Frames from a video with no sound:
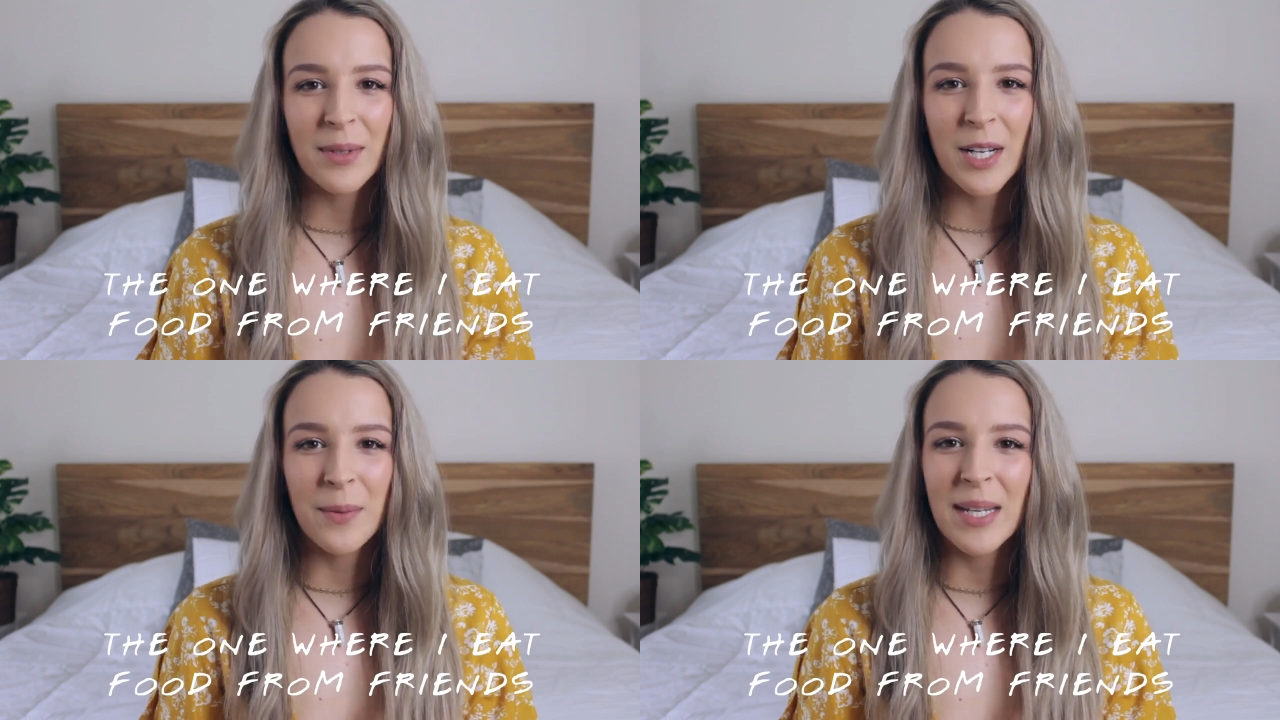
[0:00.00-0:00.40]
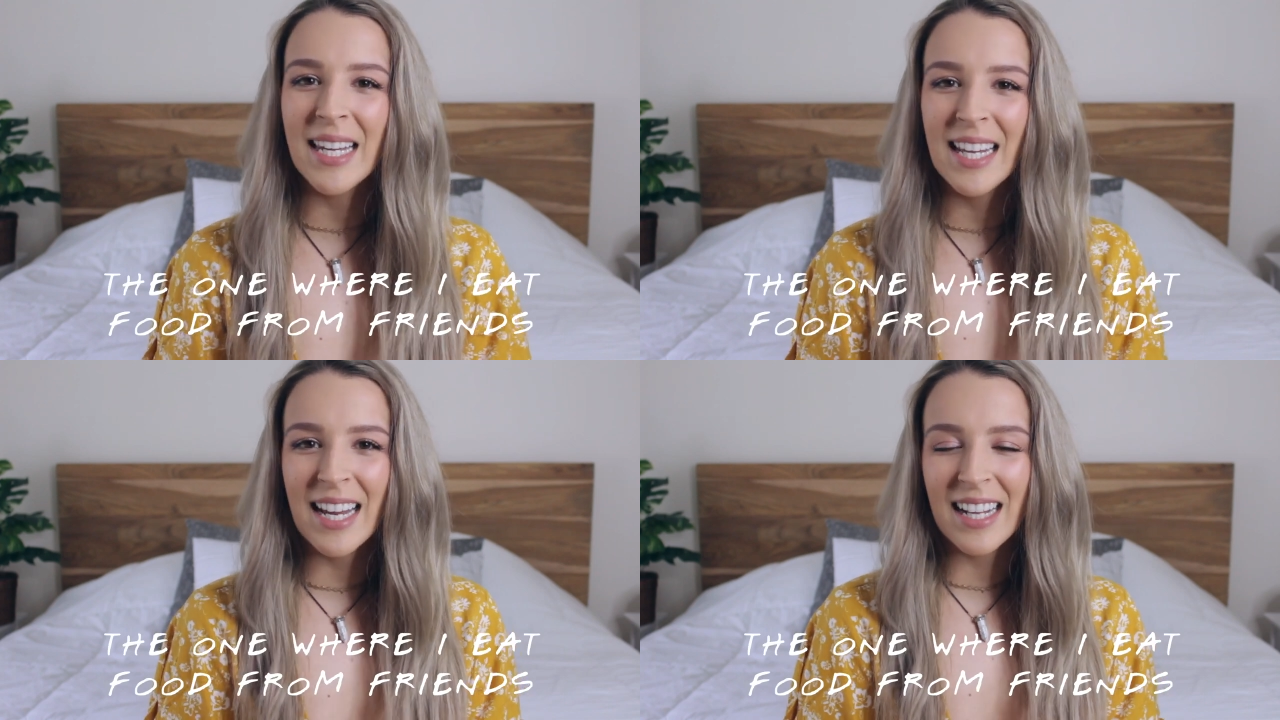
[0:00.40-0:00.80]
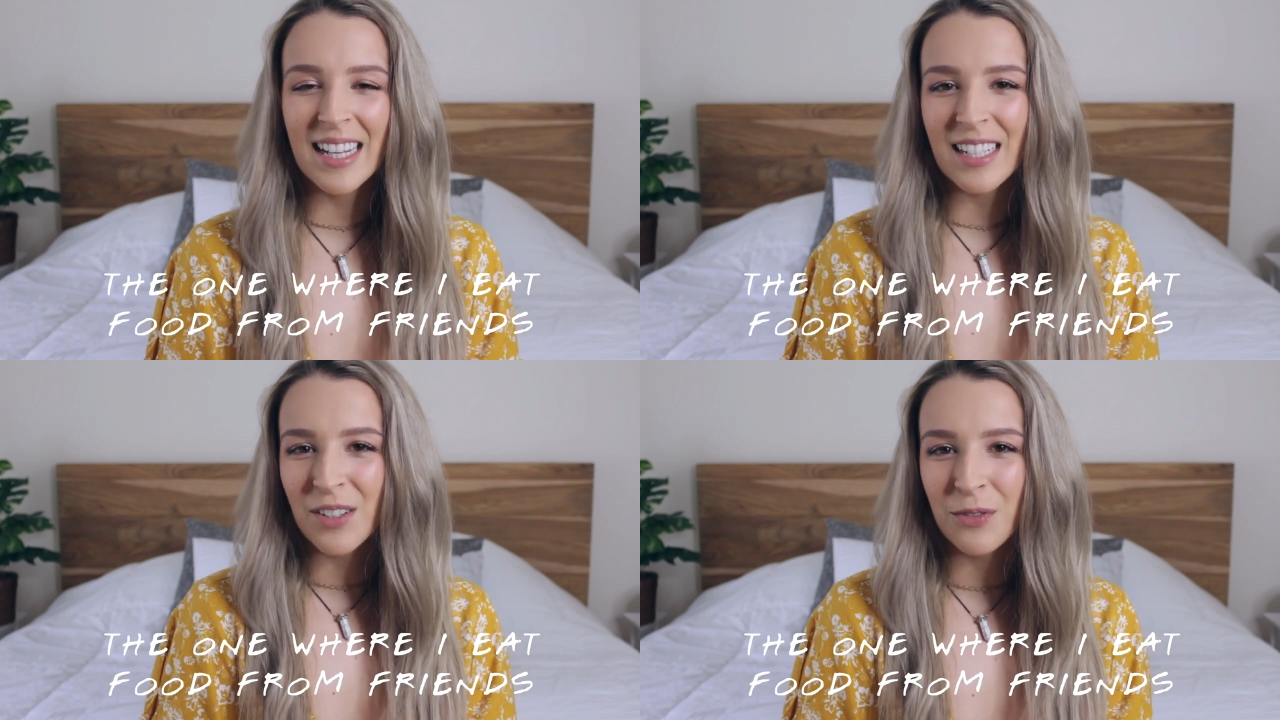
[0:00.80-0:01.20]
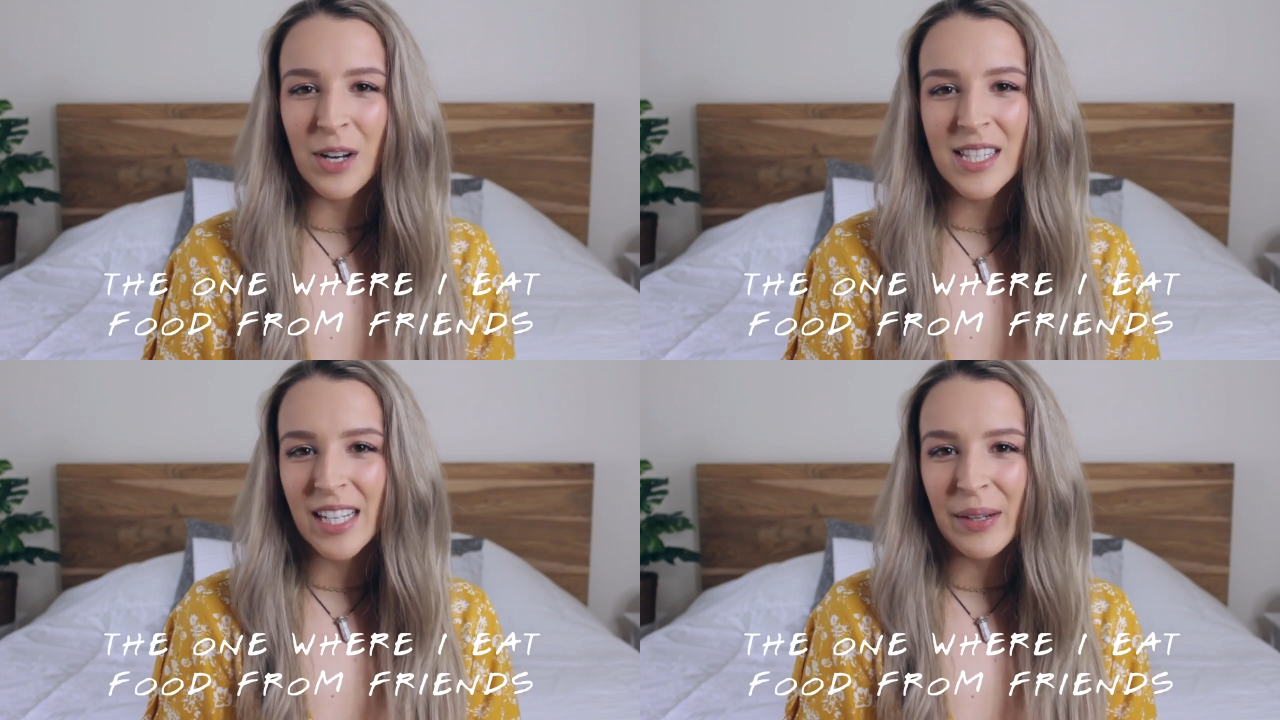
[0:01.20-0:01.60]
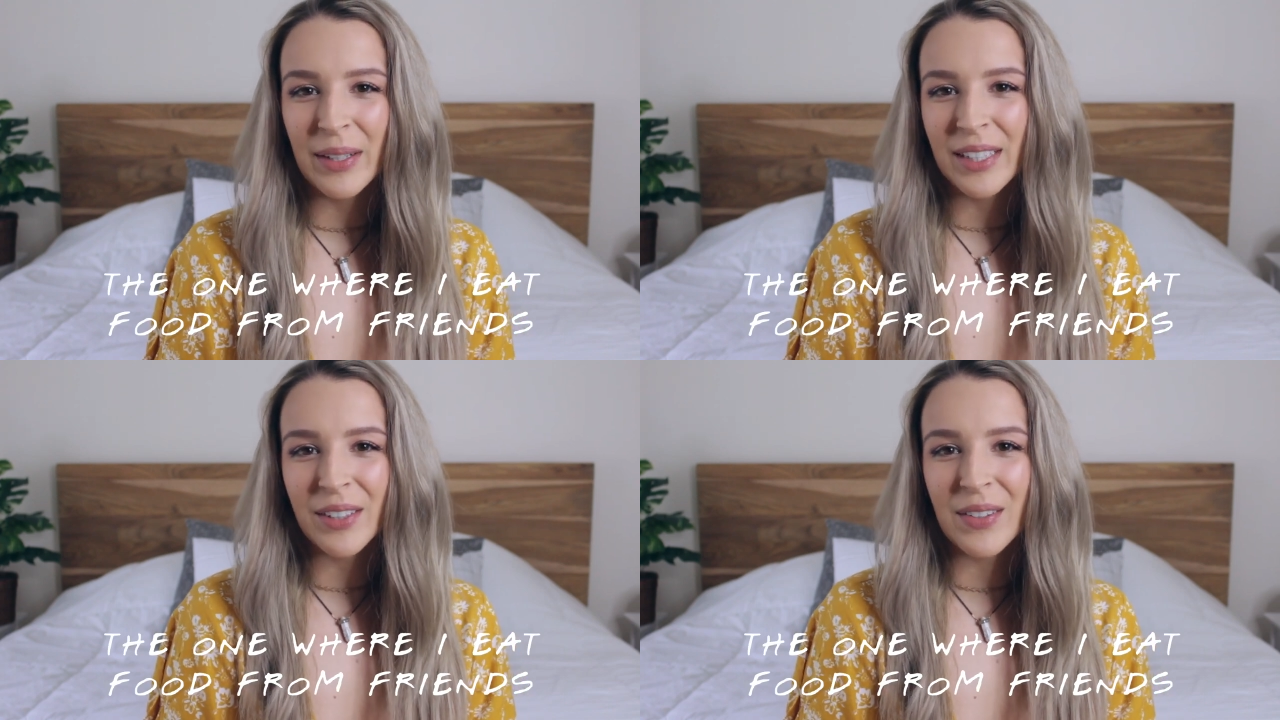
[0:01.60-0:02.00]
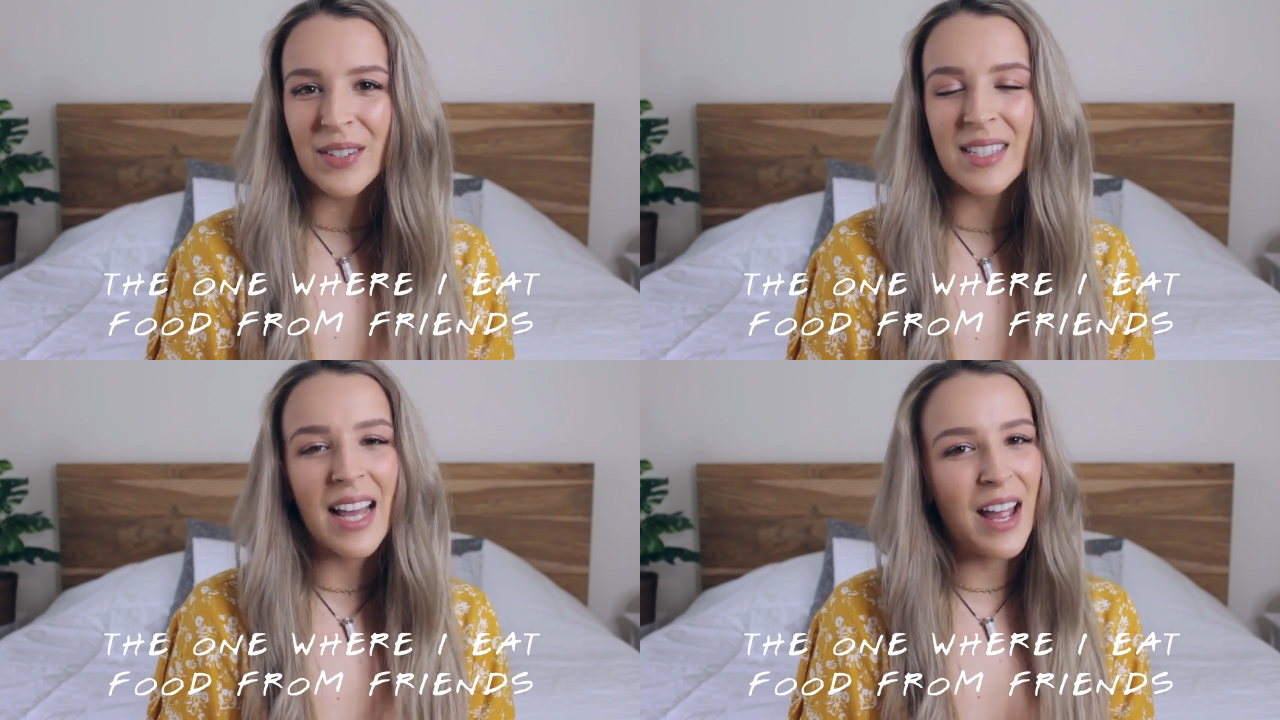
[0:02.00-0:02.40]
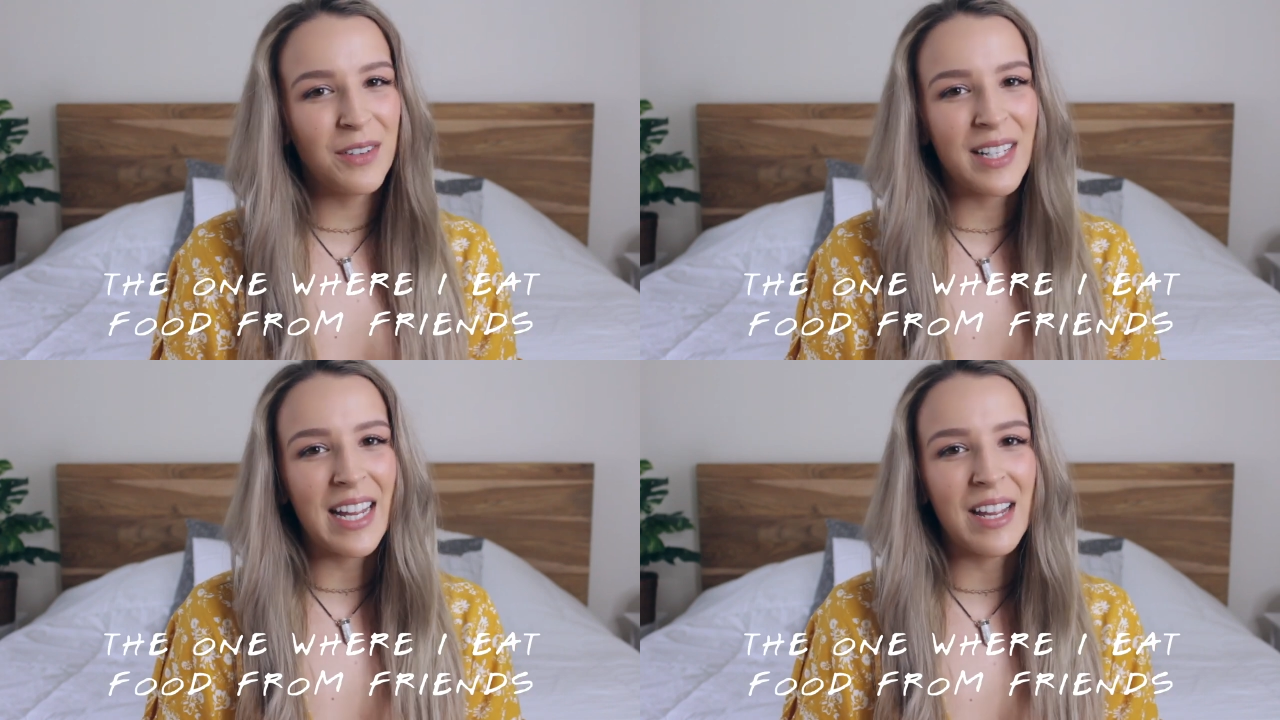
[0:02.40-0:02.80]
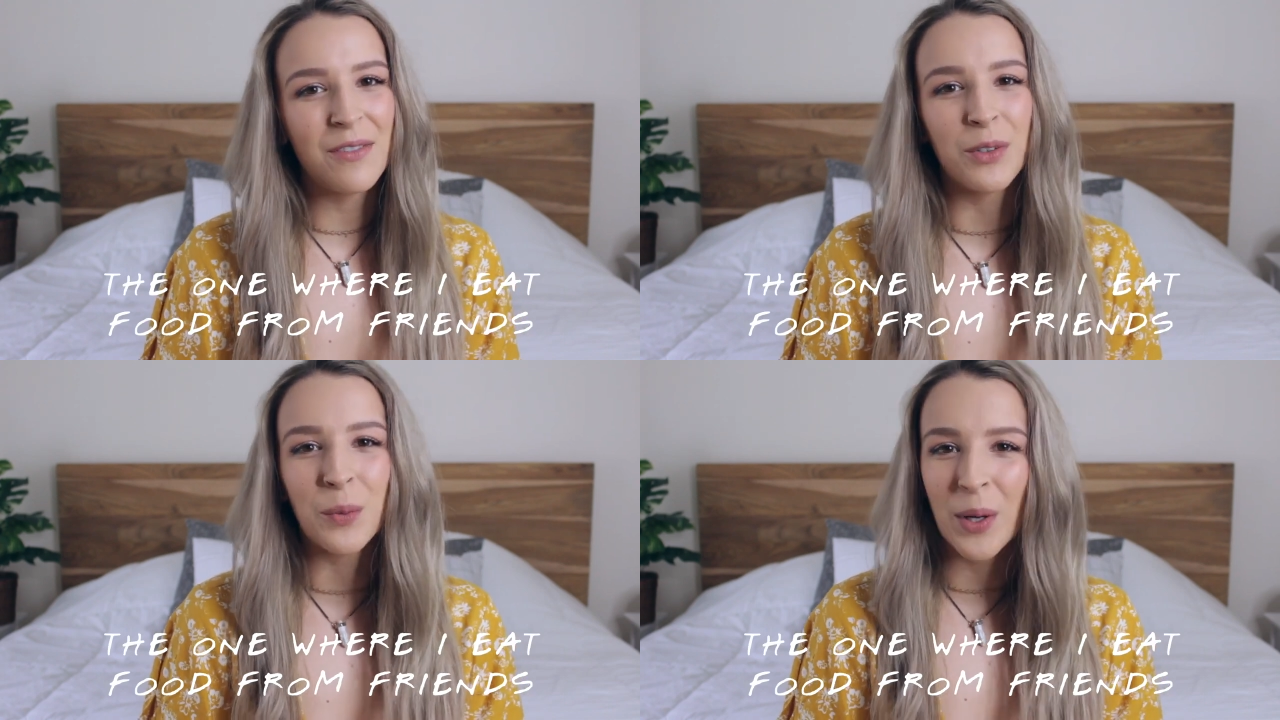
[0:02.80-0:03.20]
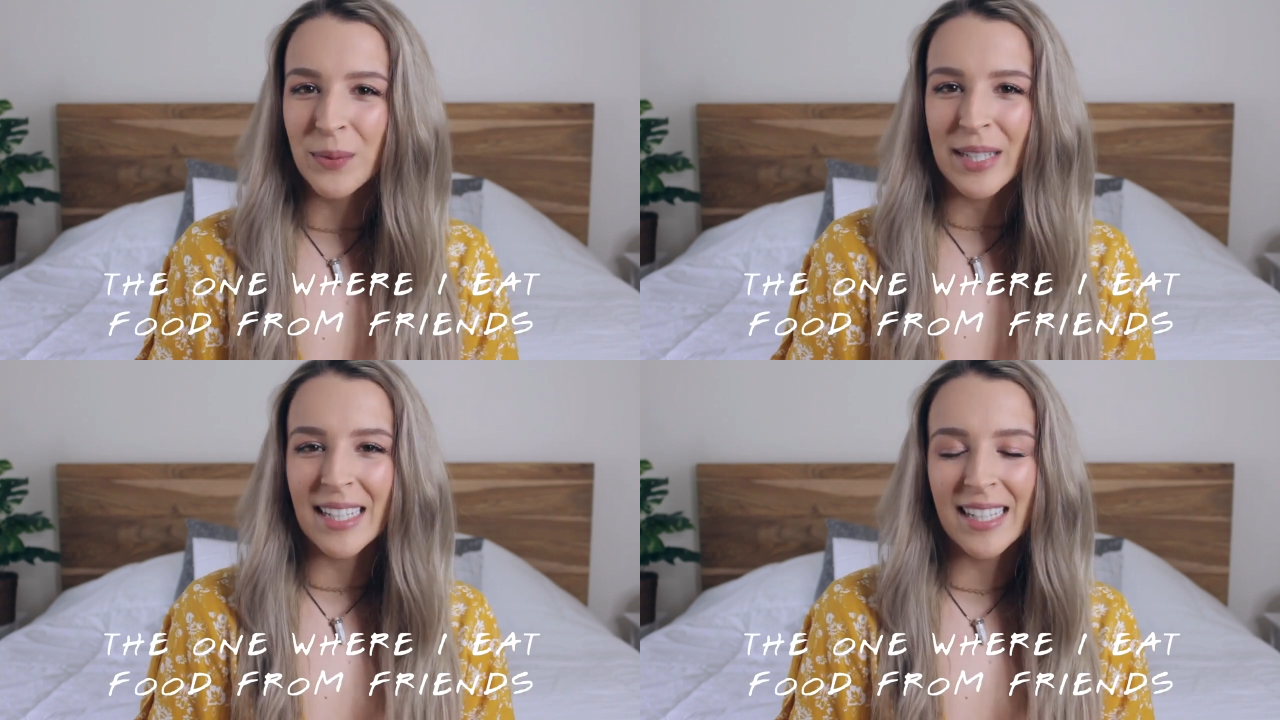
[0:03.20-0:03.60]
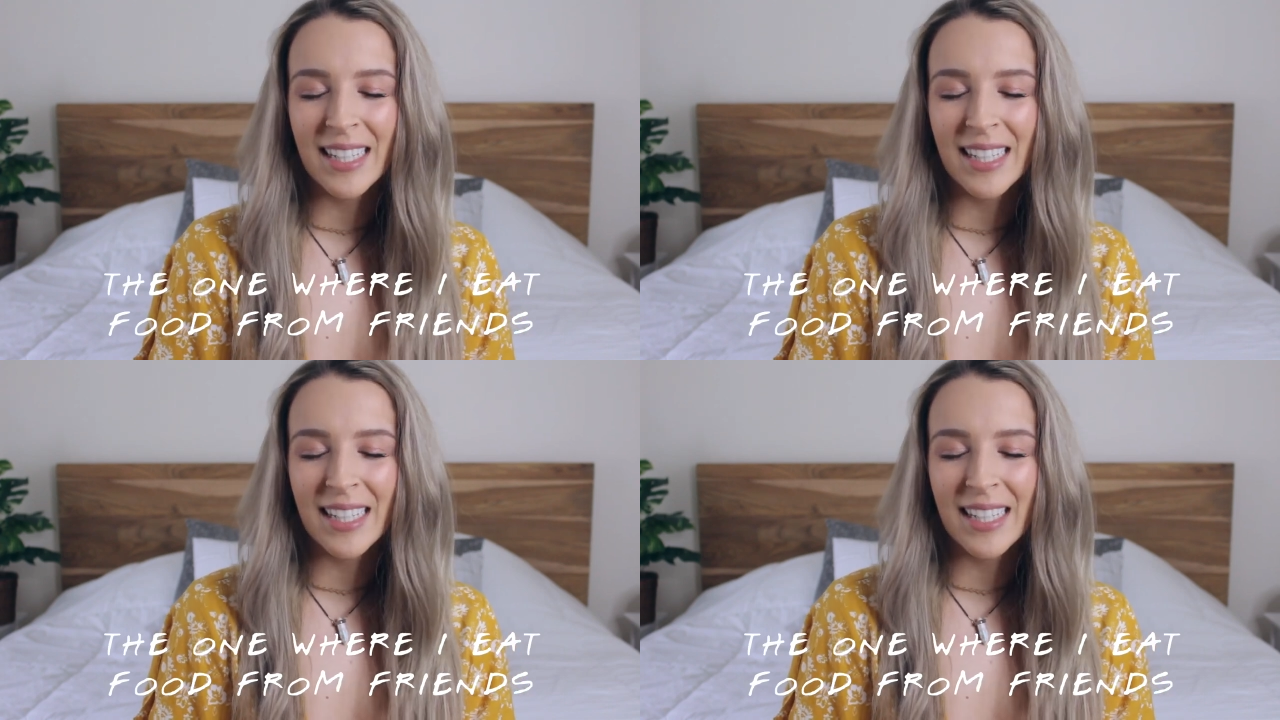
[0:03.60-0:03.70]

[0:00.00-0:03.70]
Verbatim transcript: I'm gonna be eating like the Friends characters every day for one week.